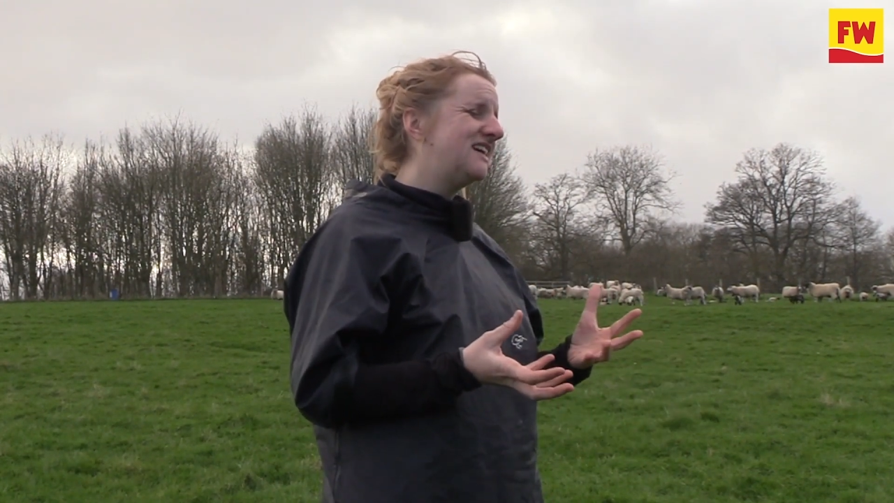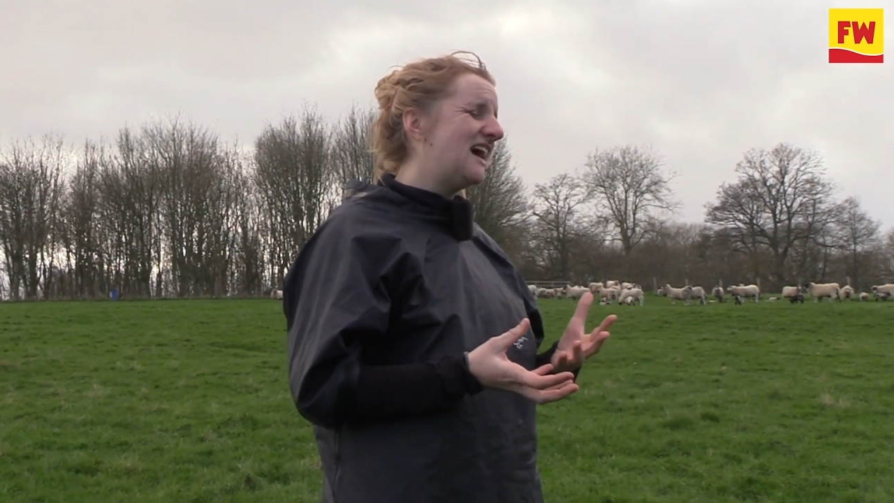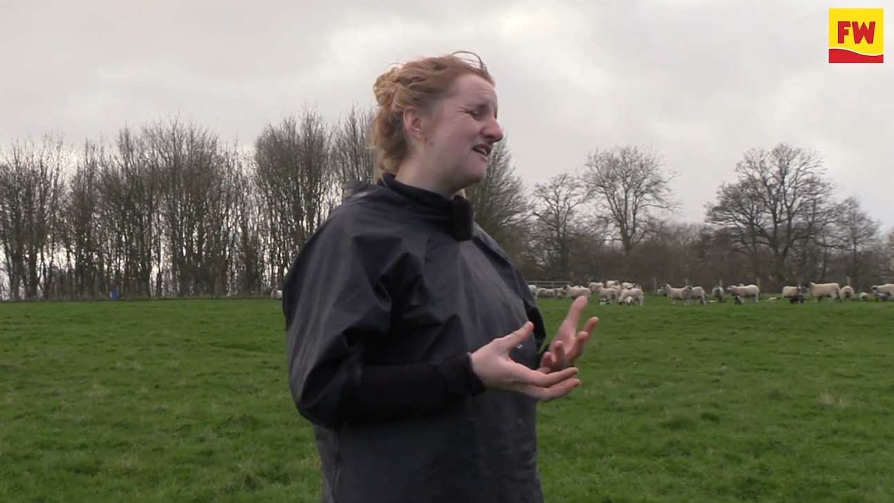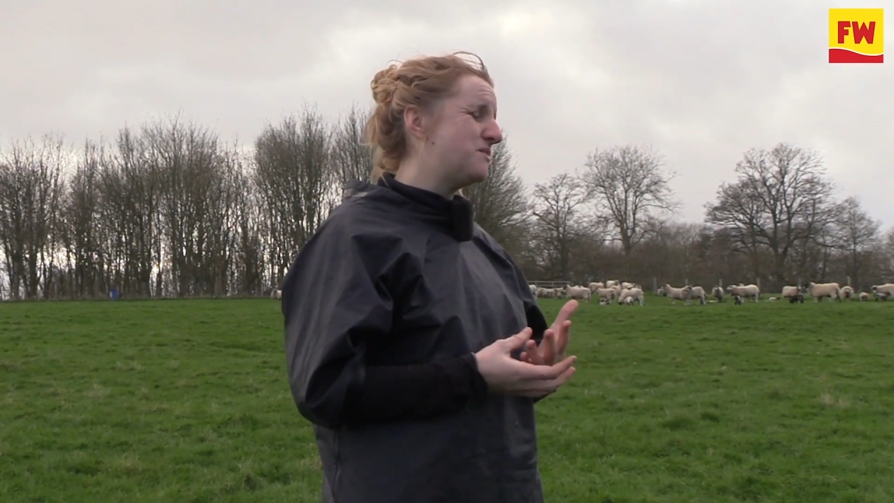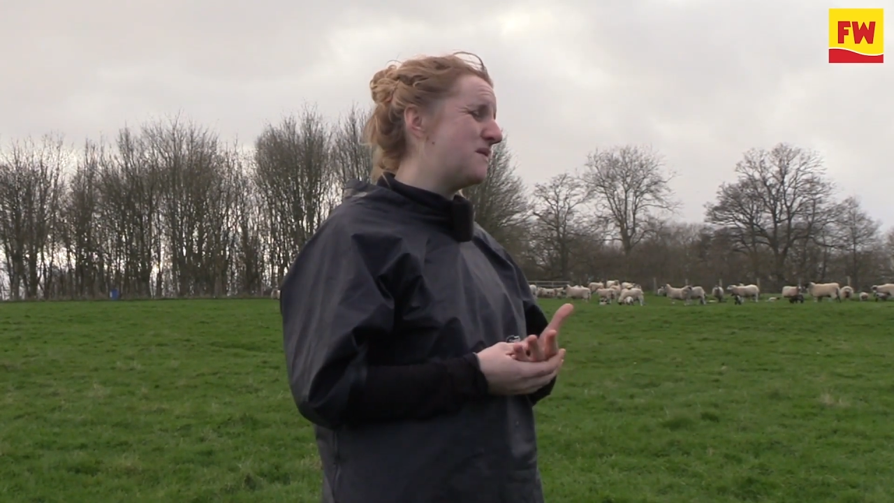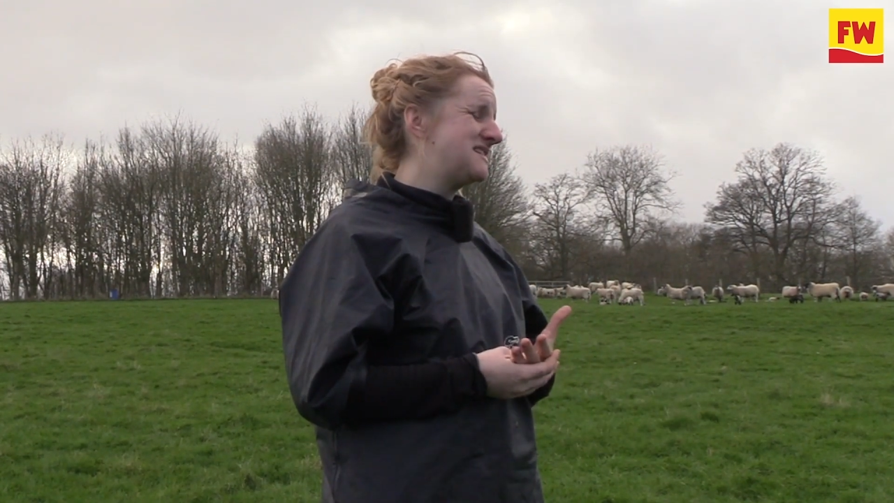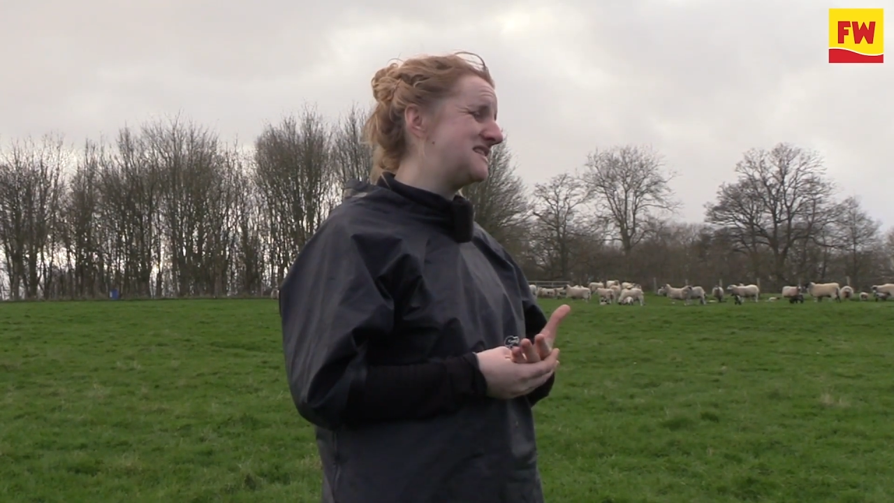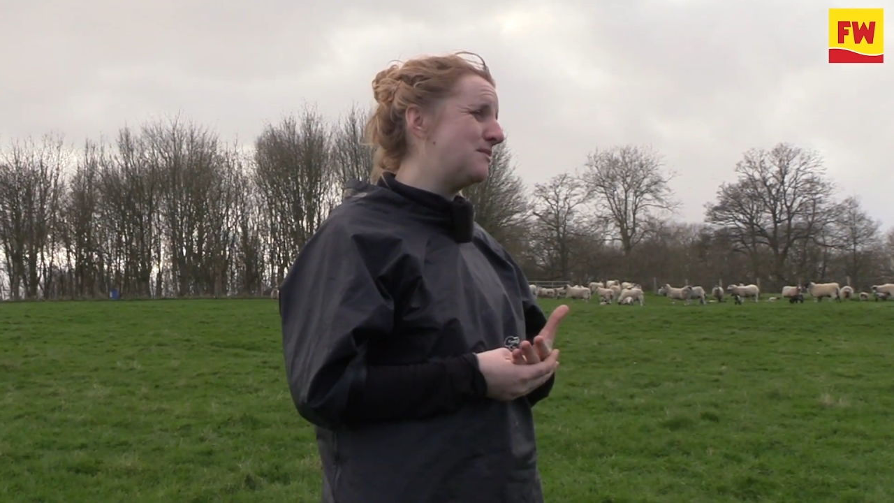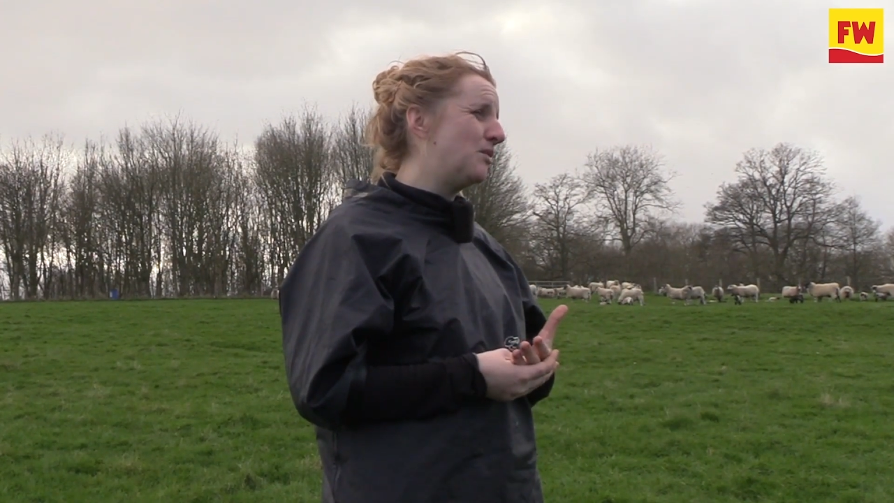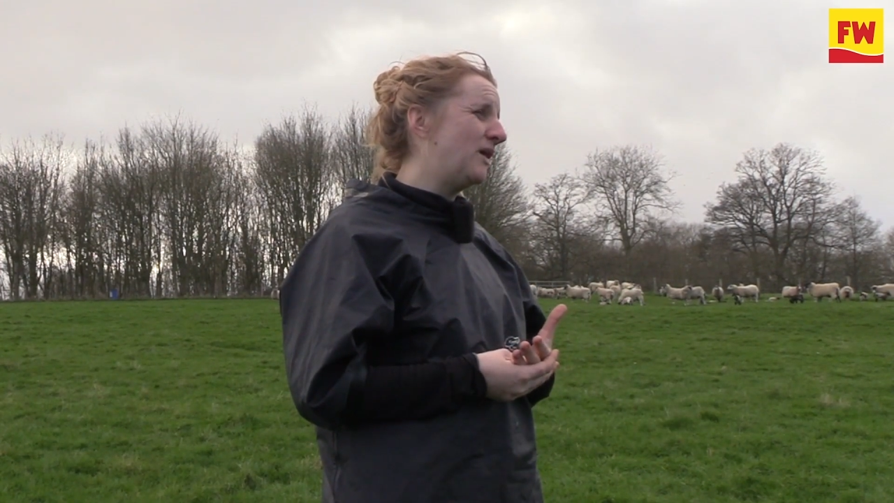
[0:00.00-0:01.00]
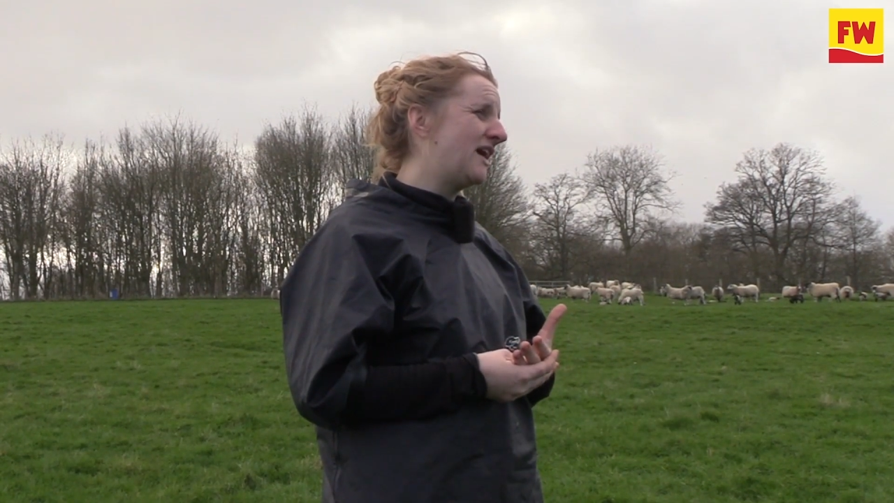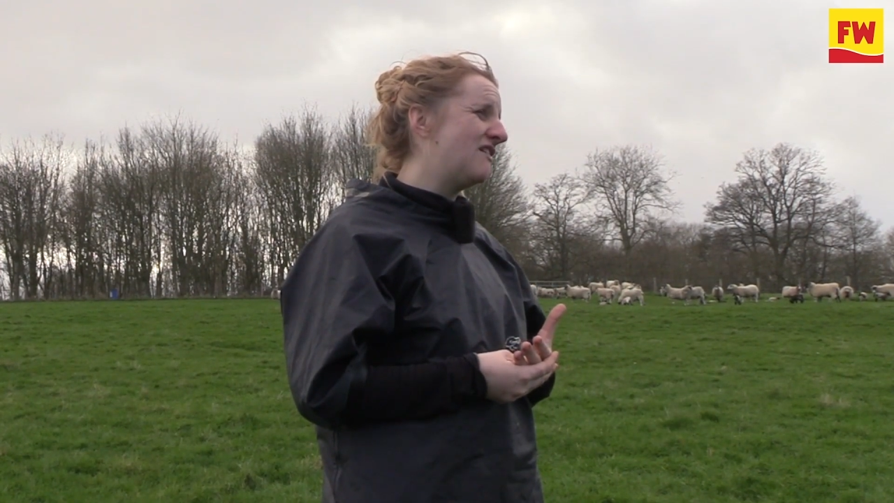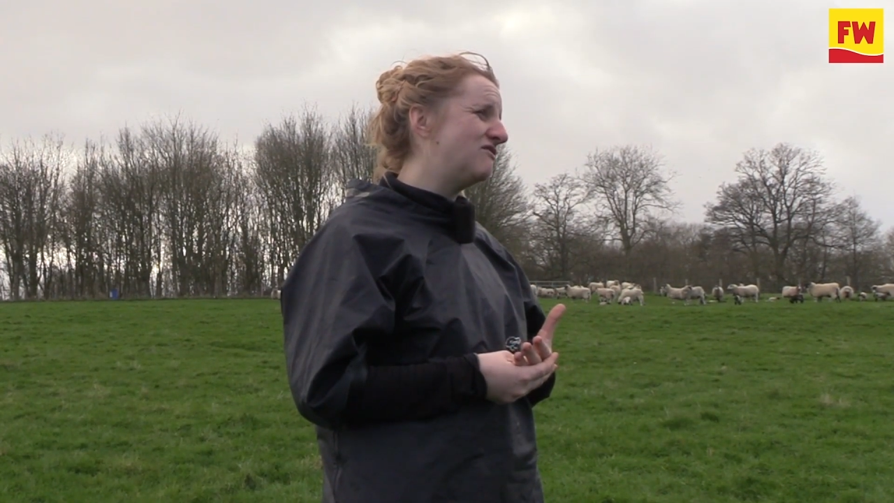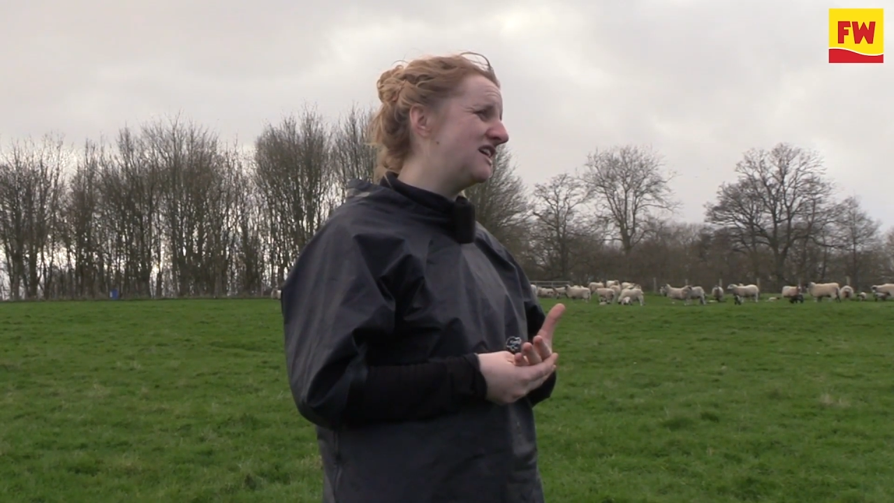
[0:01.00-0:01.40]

have the best lambing we can,